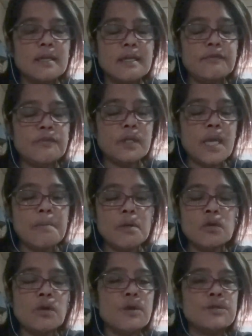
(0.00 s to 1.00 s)

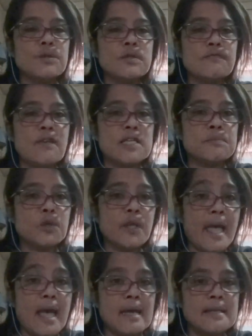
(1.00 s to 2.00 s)
Facebook
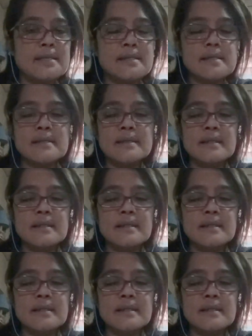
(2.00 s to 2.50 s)
ads,